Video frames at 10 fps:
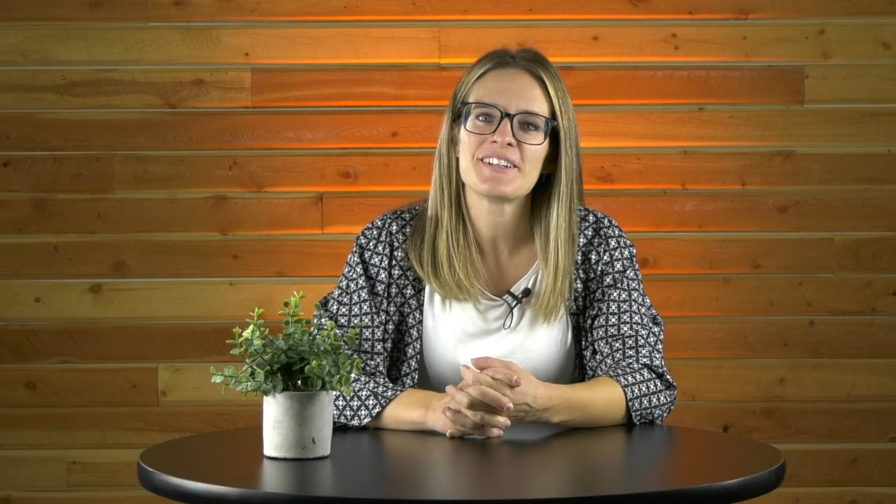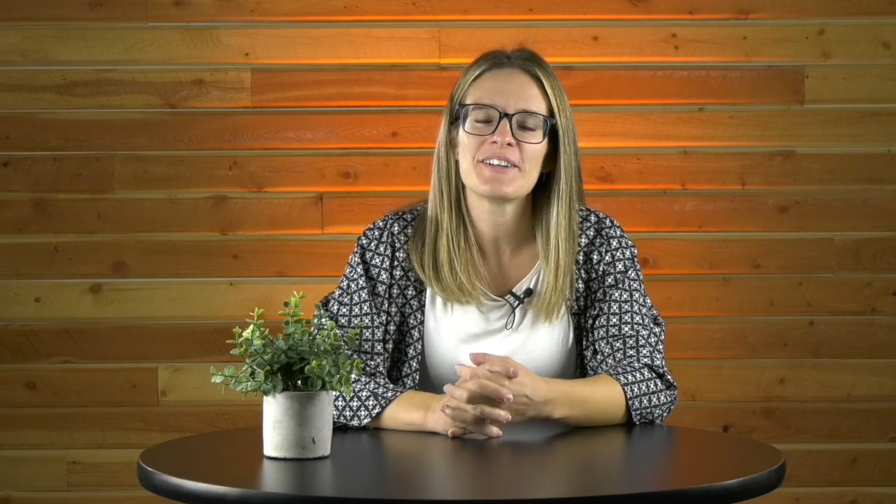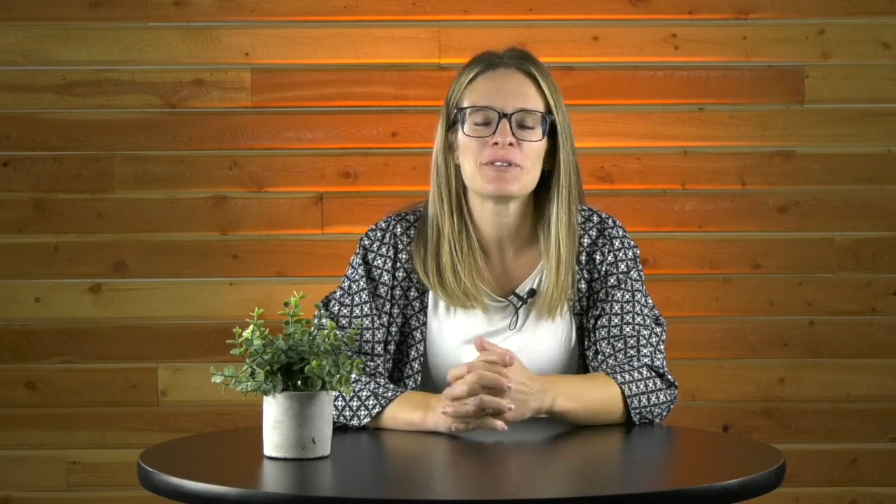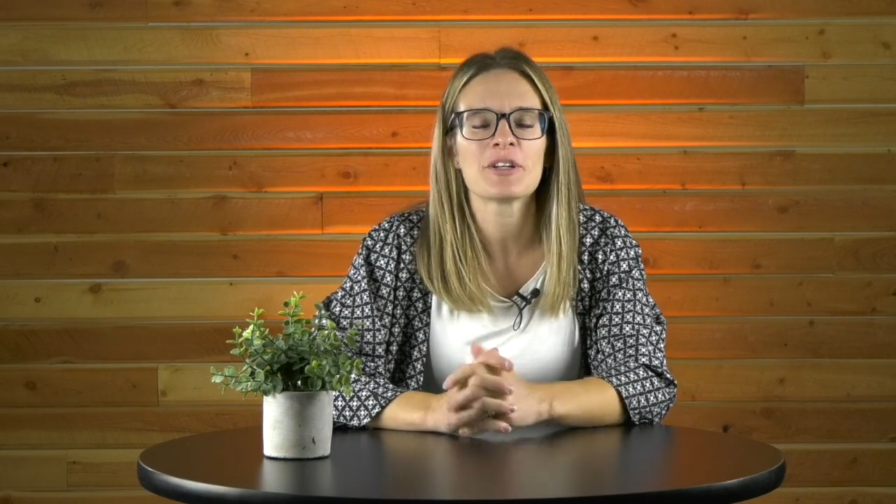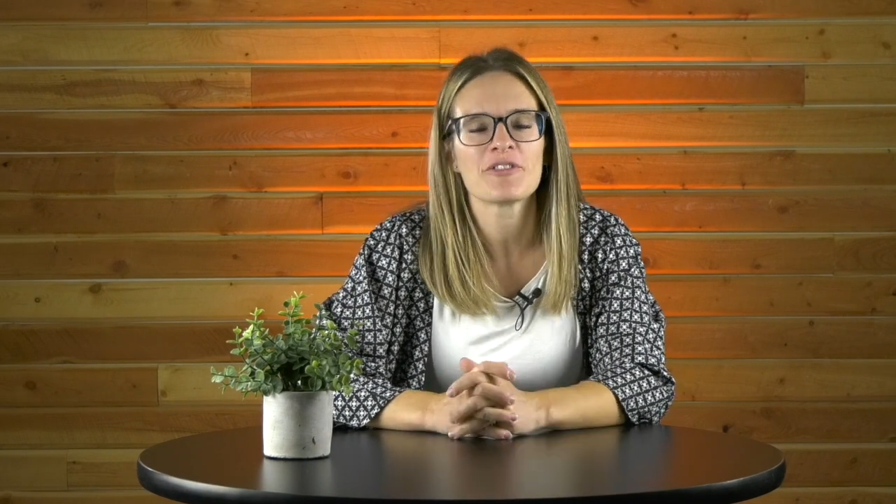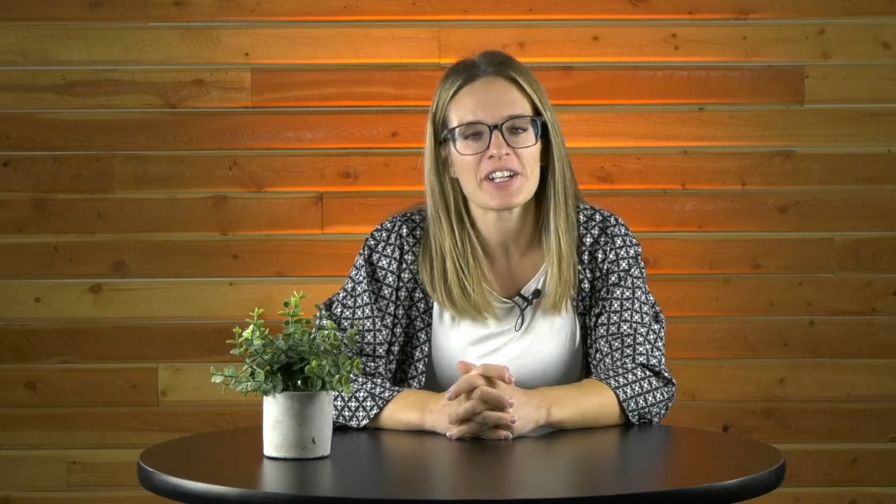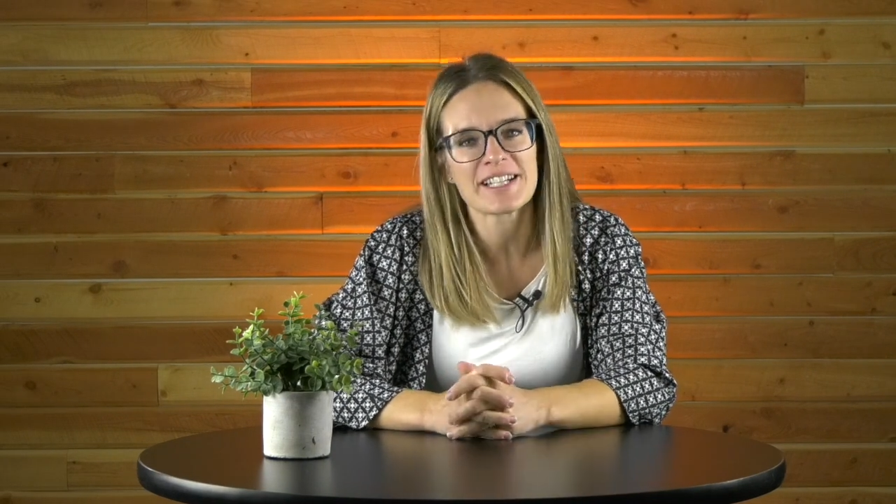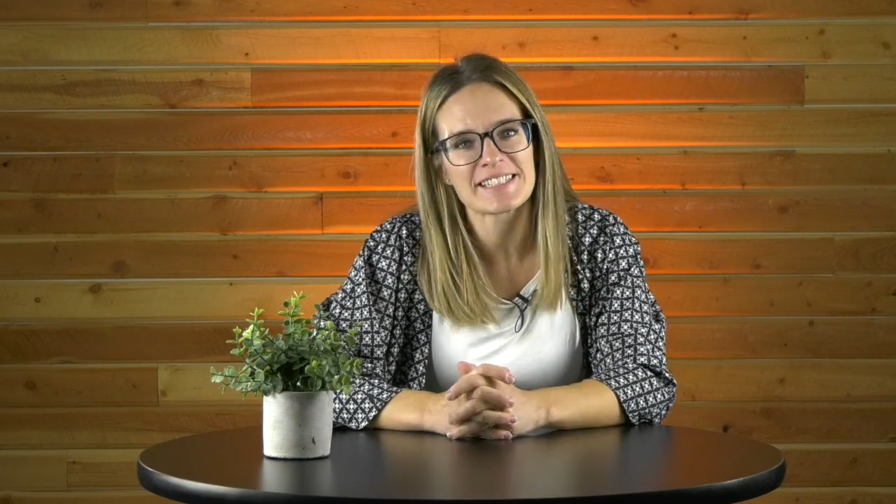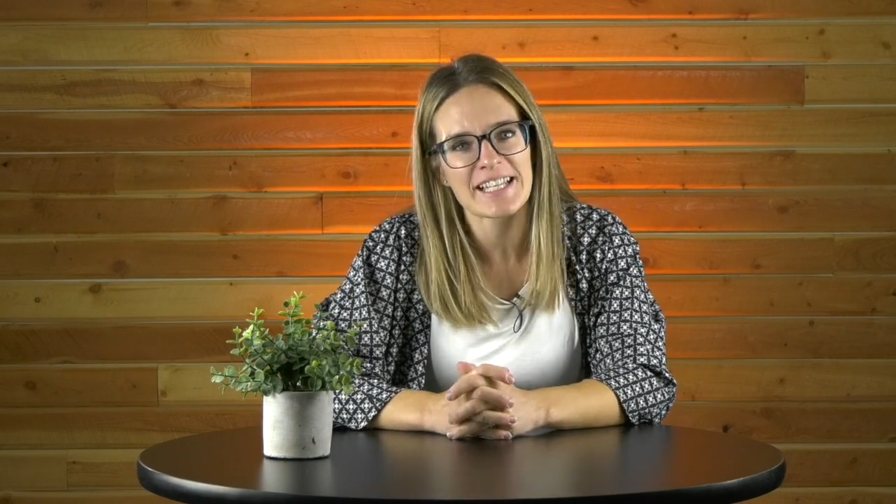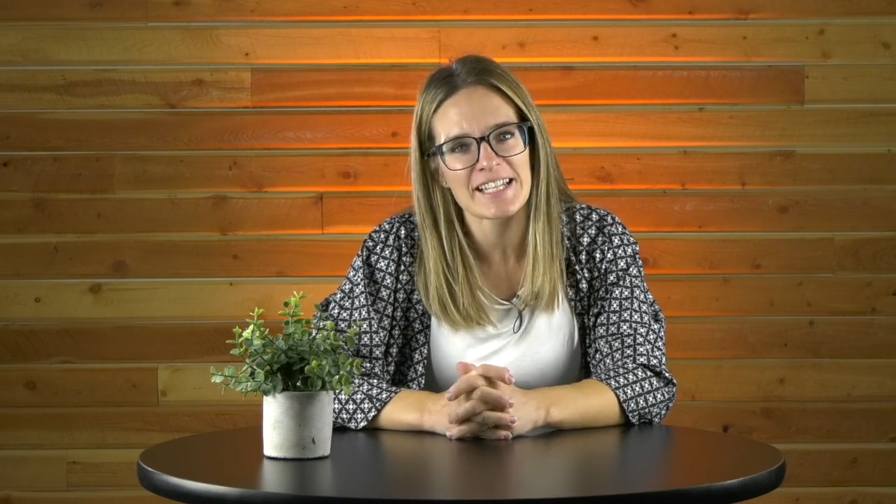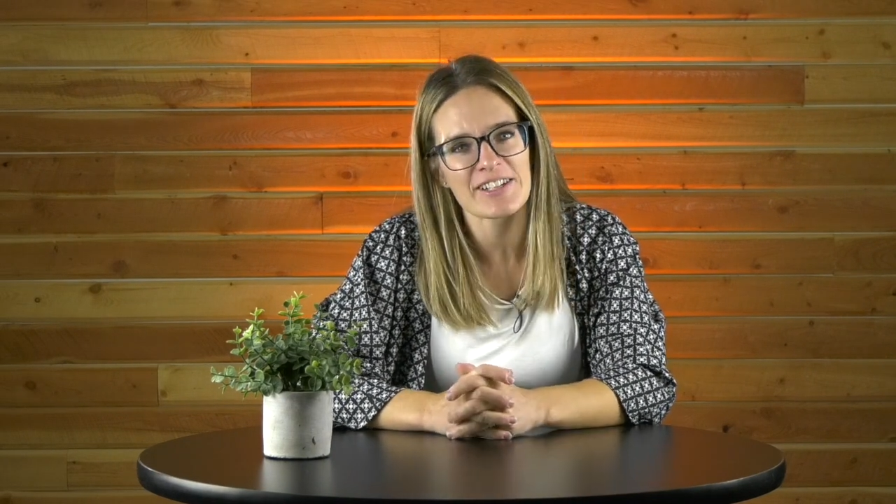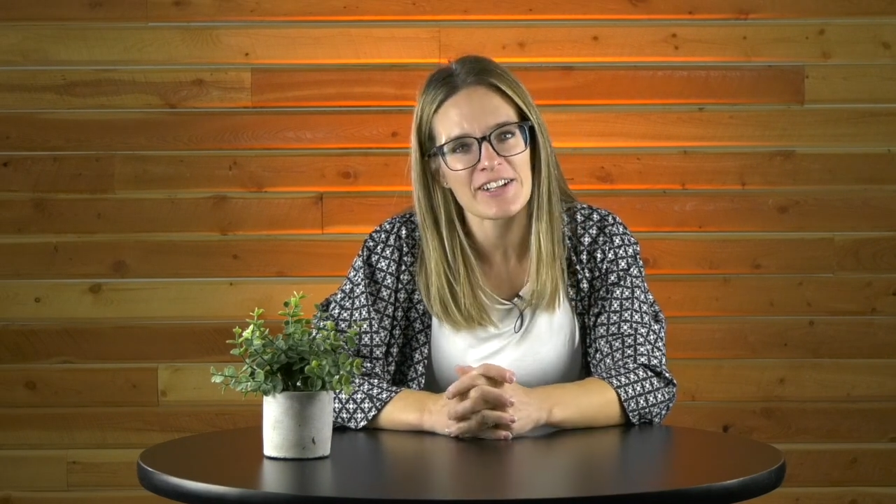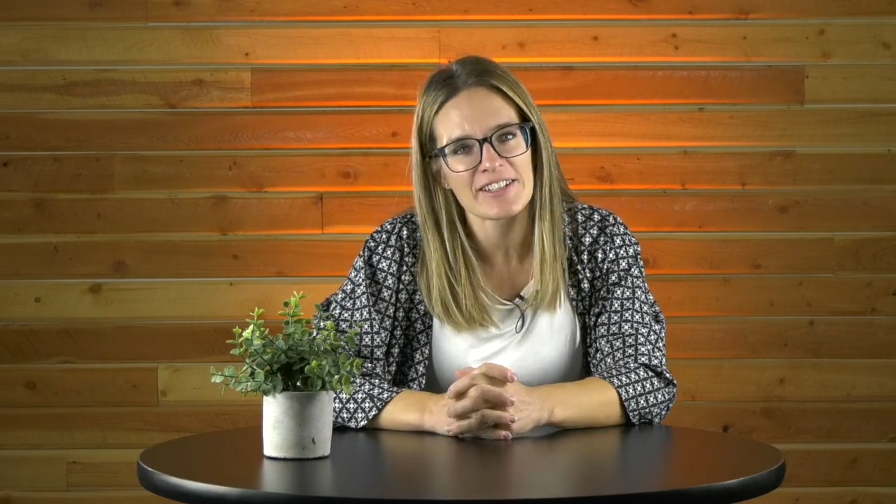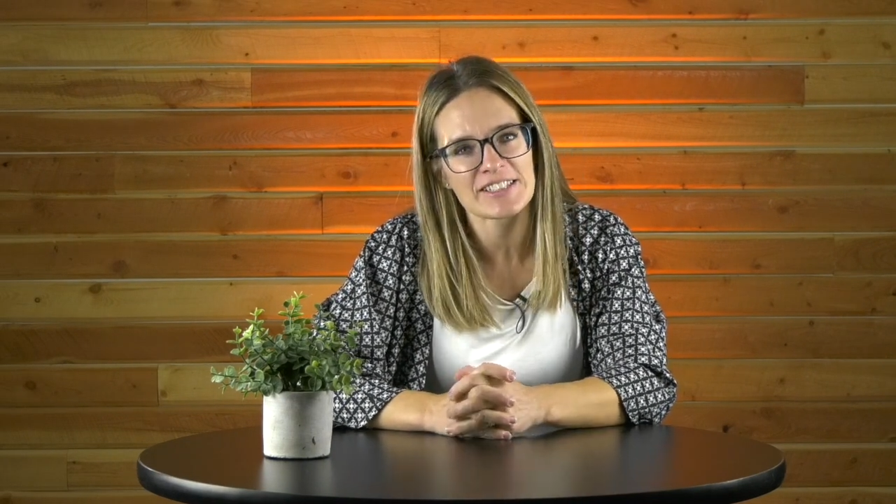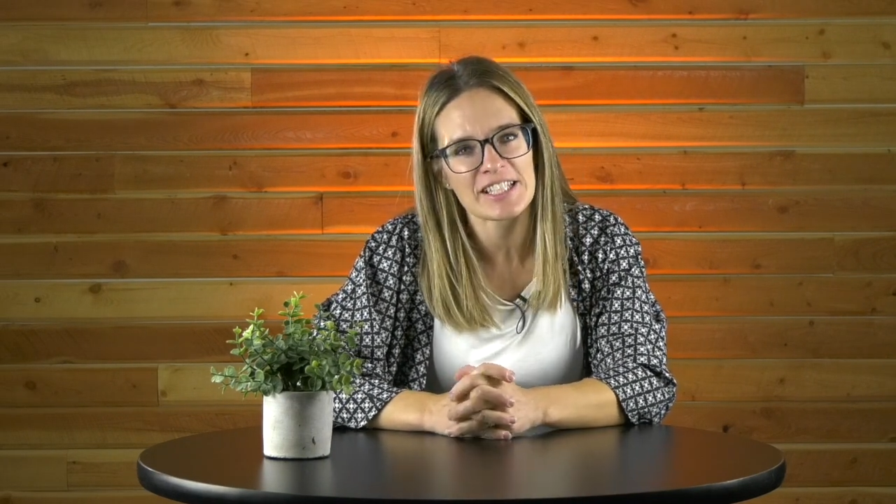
and we are very excited around